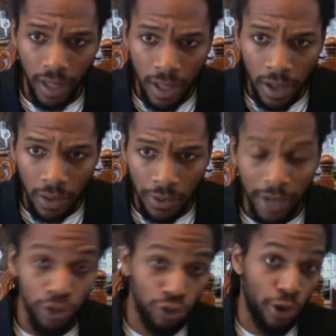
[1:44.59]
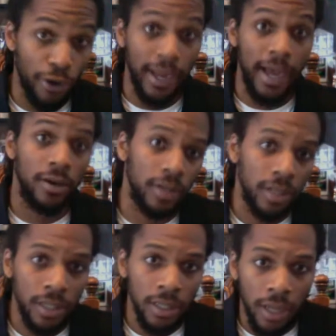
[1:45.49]
without drawing
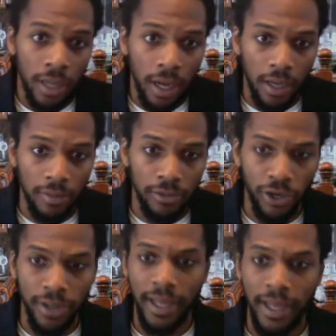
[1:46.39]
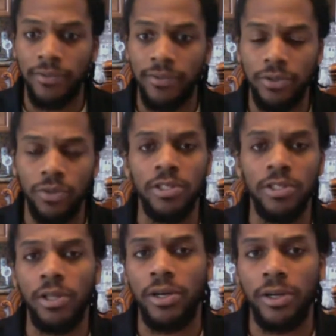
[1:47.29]
that out for too much
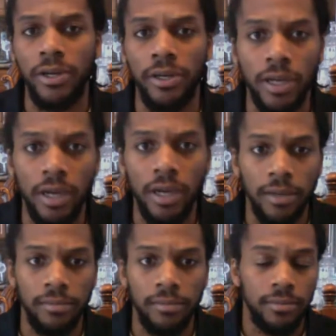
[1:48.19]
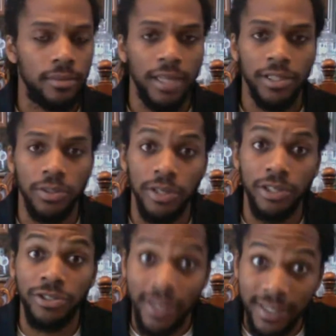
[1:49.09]
longer, I just want to
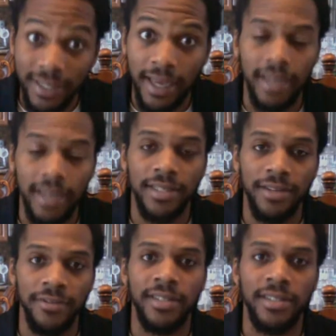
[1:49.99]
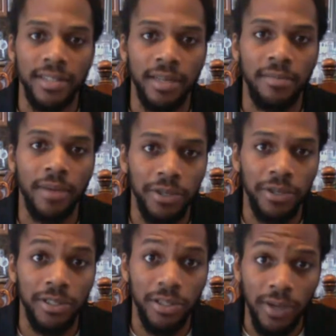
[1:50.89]
stress that, guys, events is something I want to
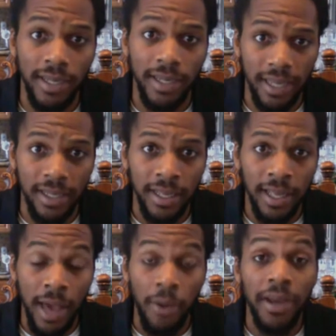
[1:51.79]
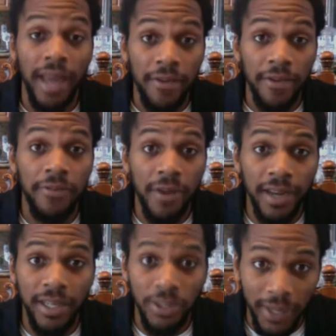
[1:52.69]
see you guys at. And we're going to have fun
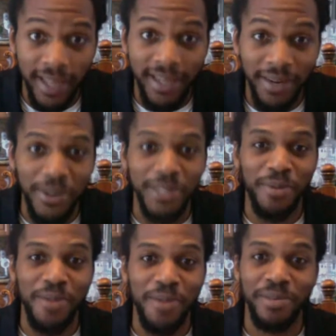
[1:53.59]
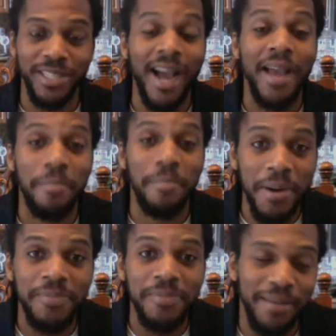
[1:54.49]
next weekend in West Palm Beach. I am
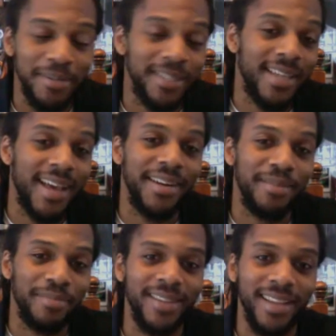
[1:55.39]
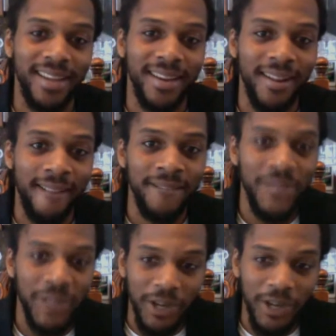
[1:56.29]
pumped and I'm excited about that.
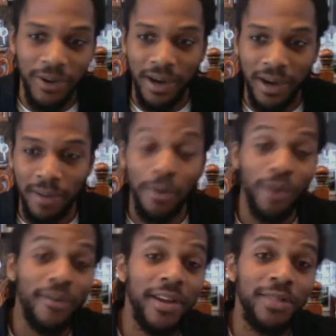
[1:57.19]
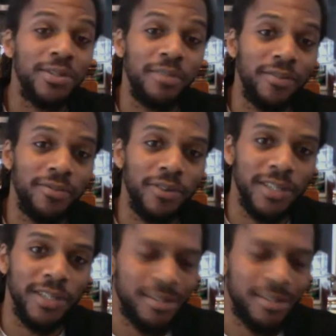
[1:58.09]
I'm already losing my voice.